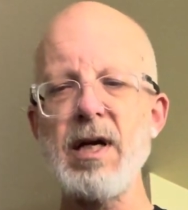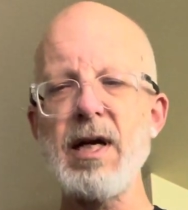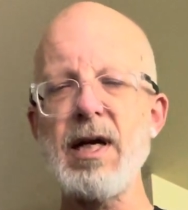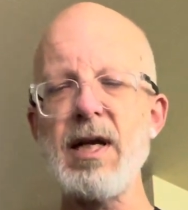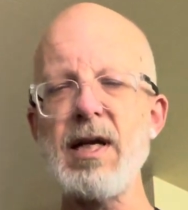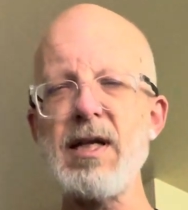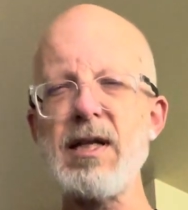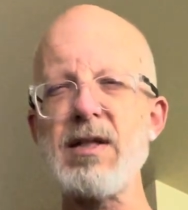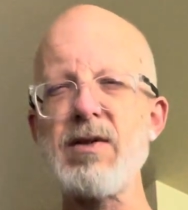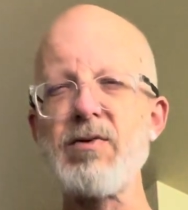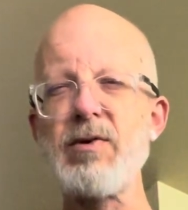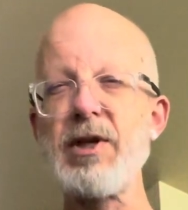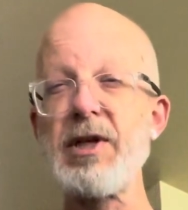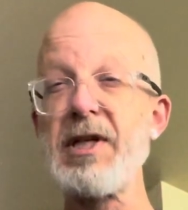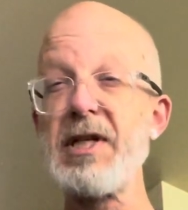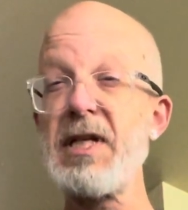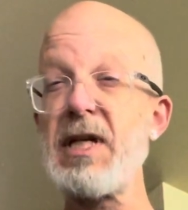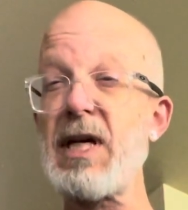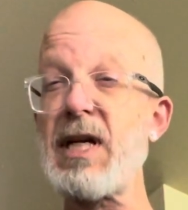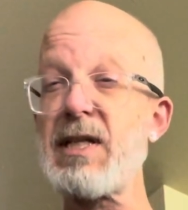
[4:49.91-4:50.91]
And it's
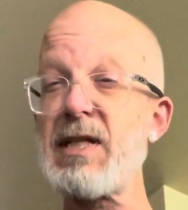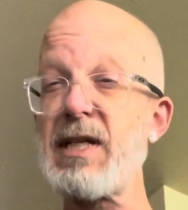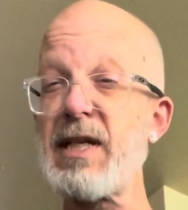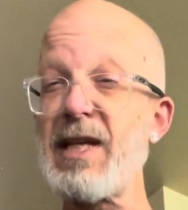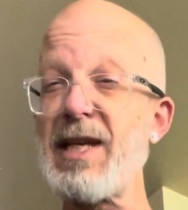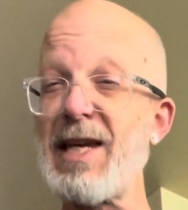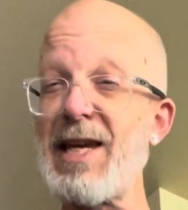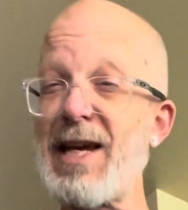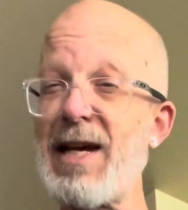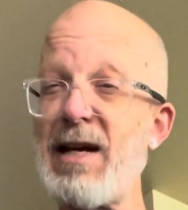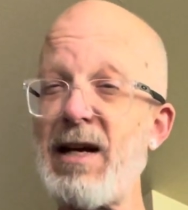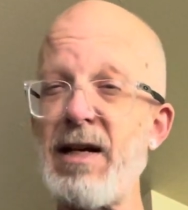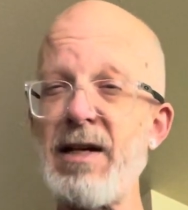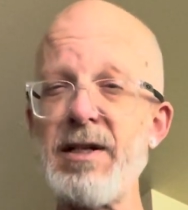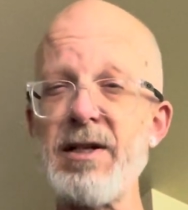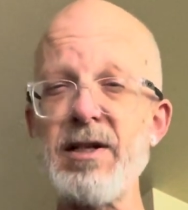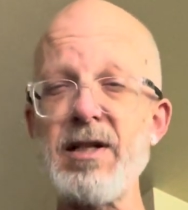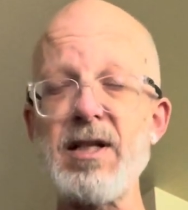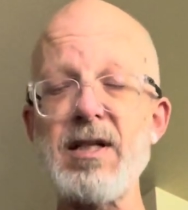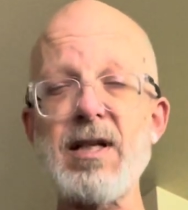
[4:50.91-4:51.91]
really not to get
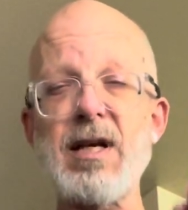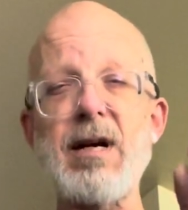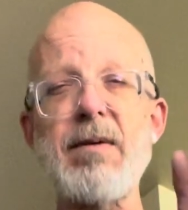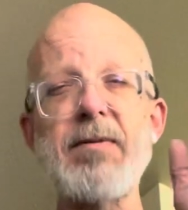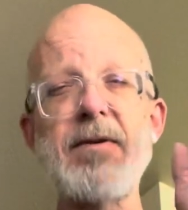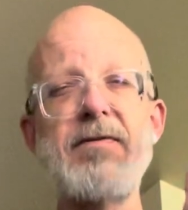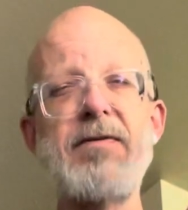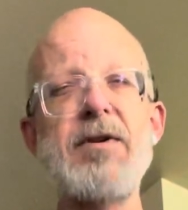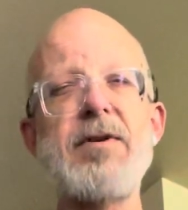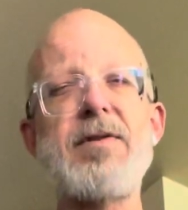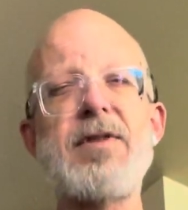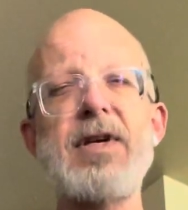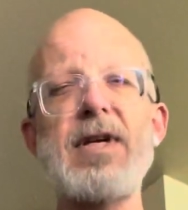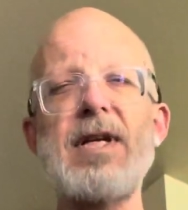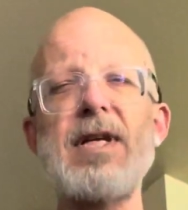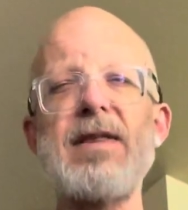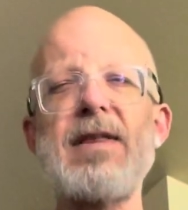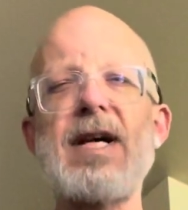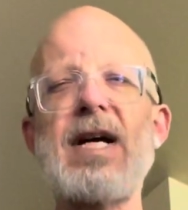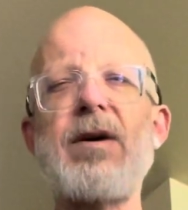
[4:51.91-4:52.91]
under the top. If you think
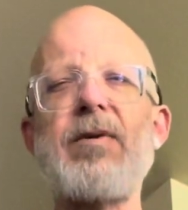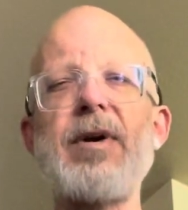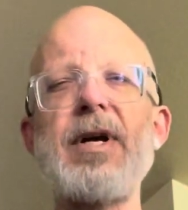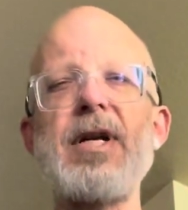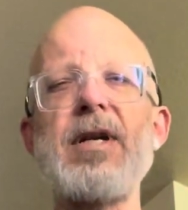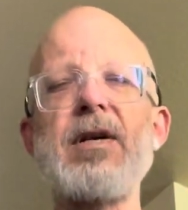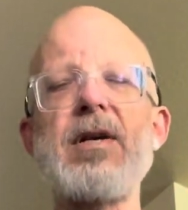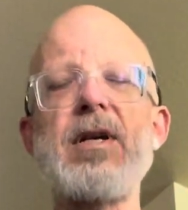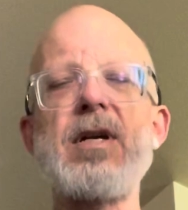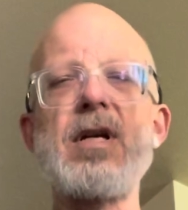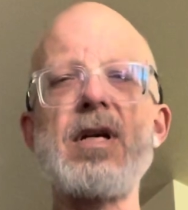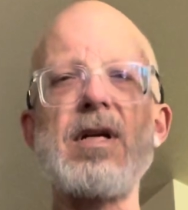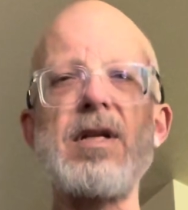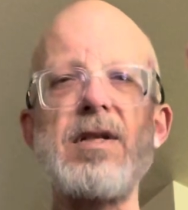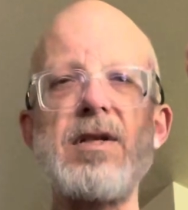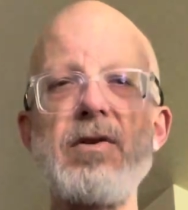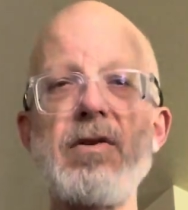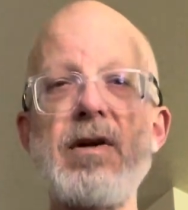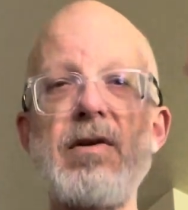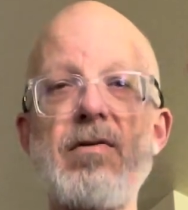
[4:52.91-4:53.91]
it that way, you're going to
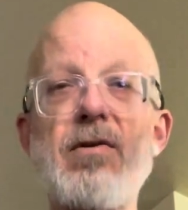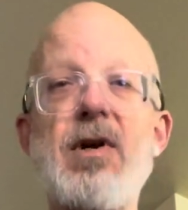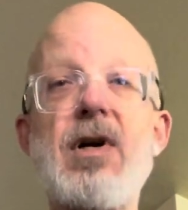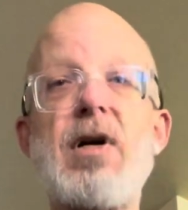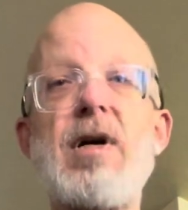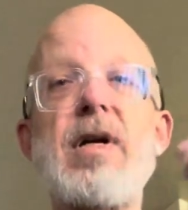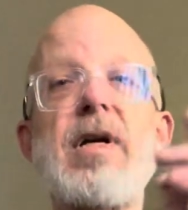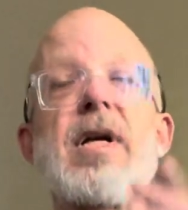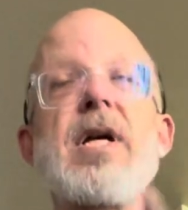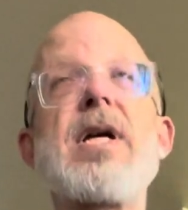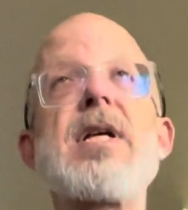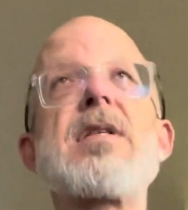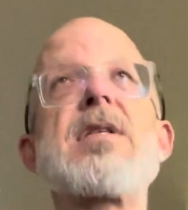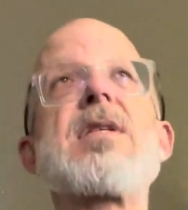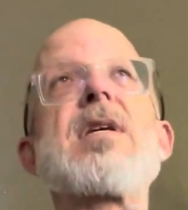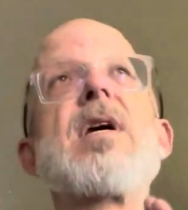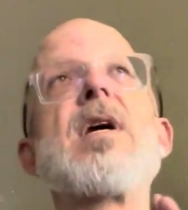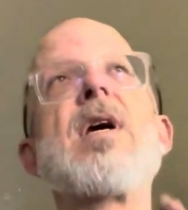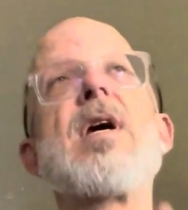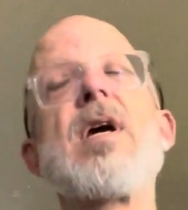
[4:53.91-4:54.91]
do it wrong.
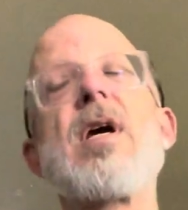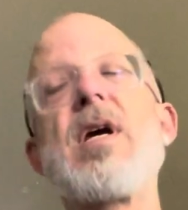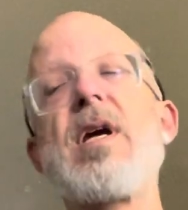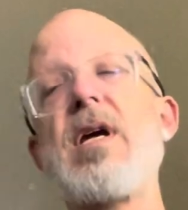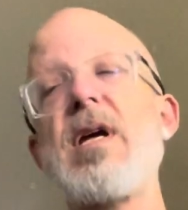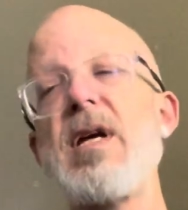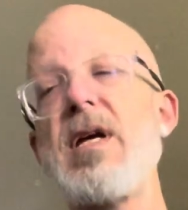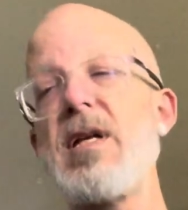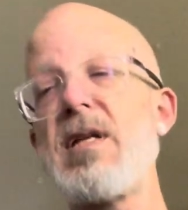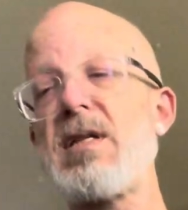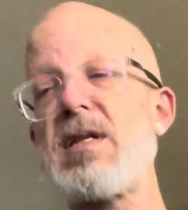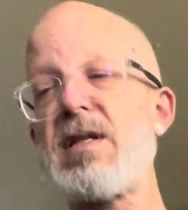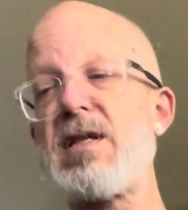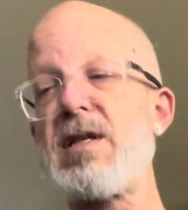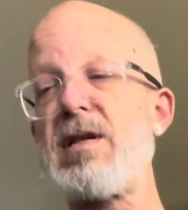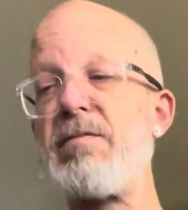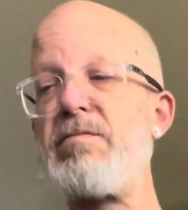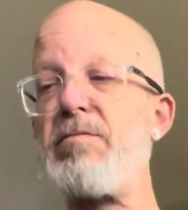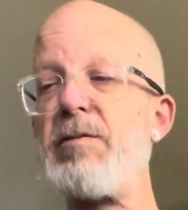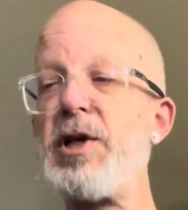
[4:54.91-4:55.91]
It's
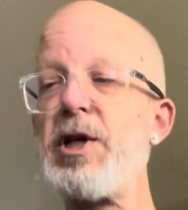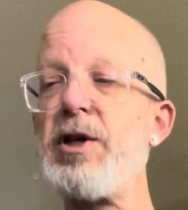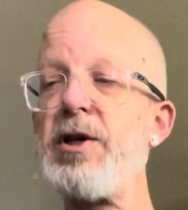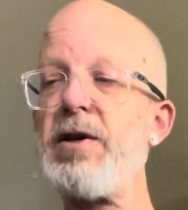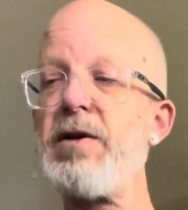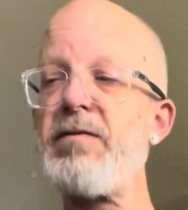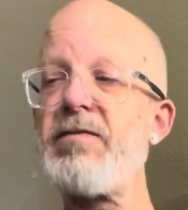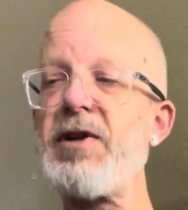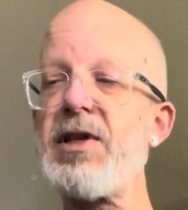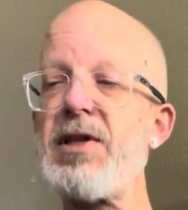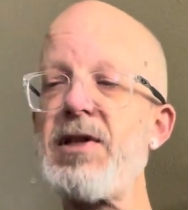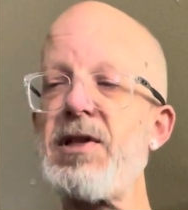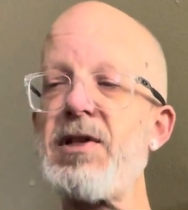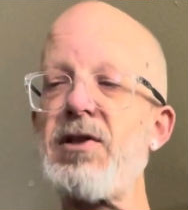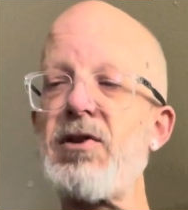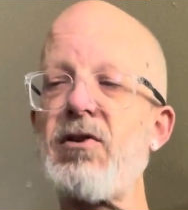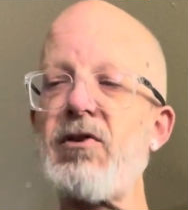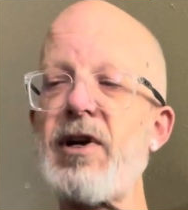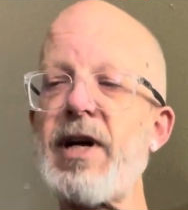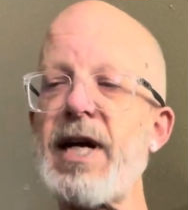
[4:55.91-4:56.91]
to move in the
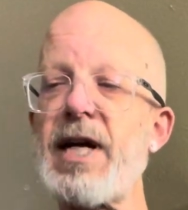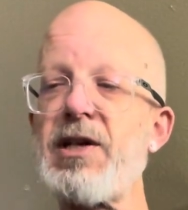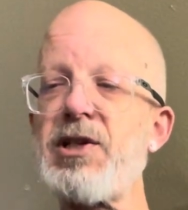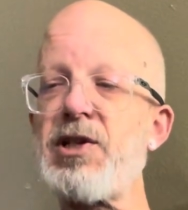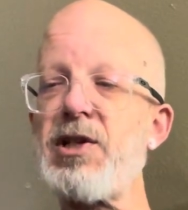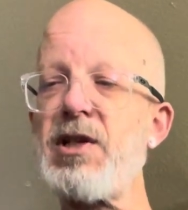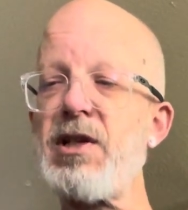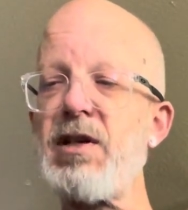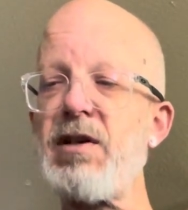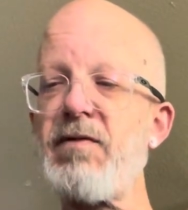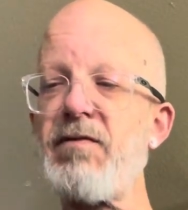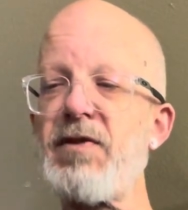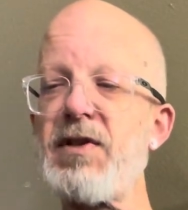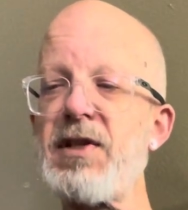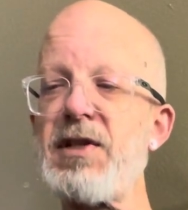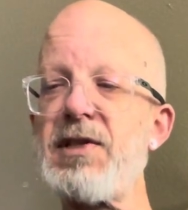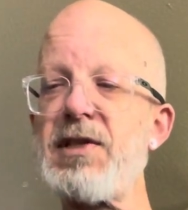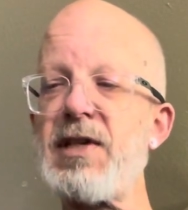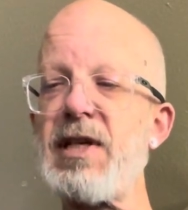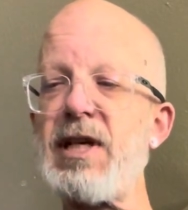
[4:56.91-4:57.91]
direction of
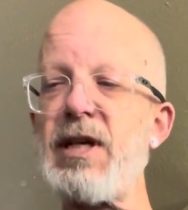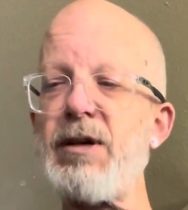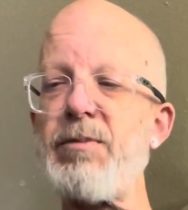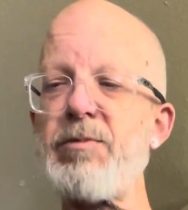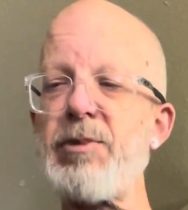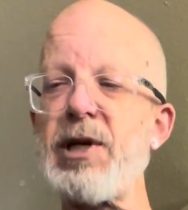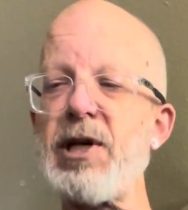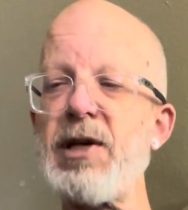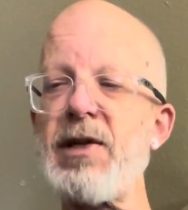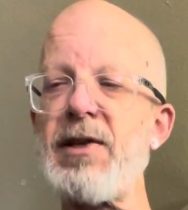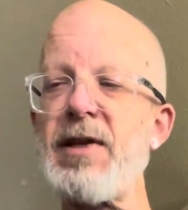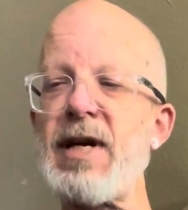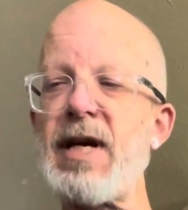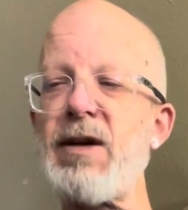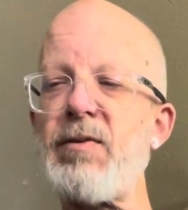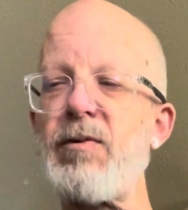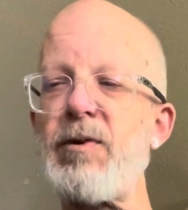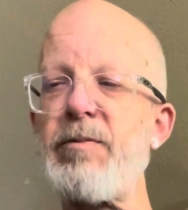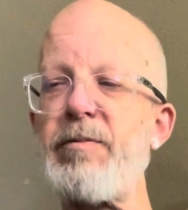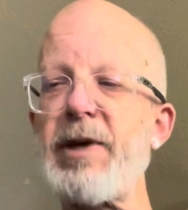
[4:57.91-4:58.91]
the tip, and
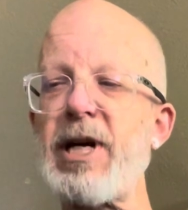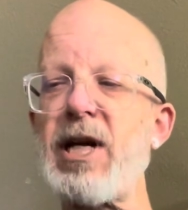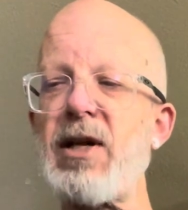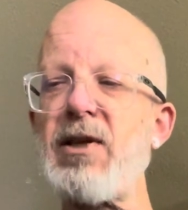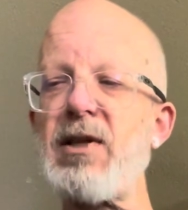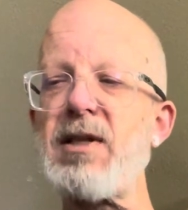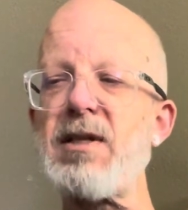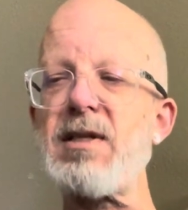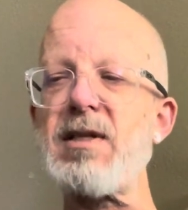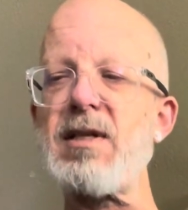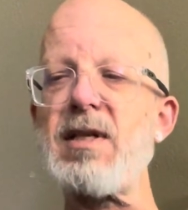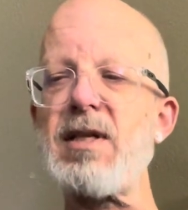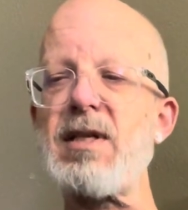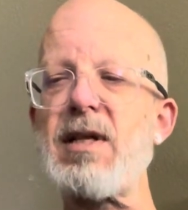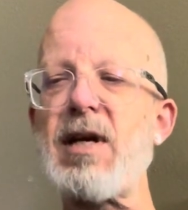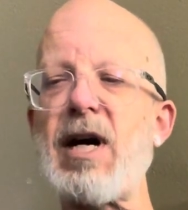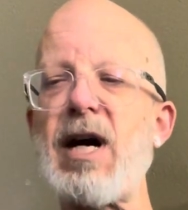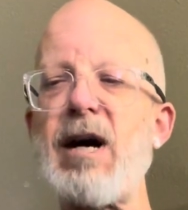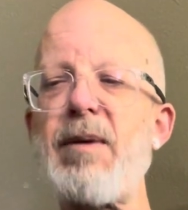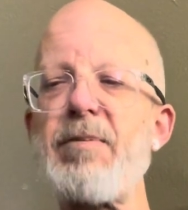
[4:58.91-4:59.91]
that will balance the
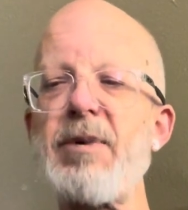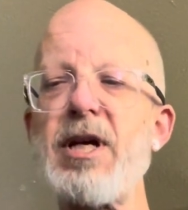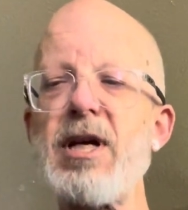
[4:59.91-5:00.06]
top.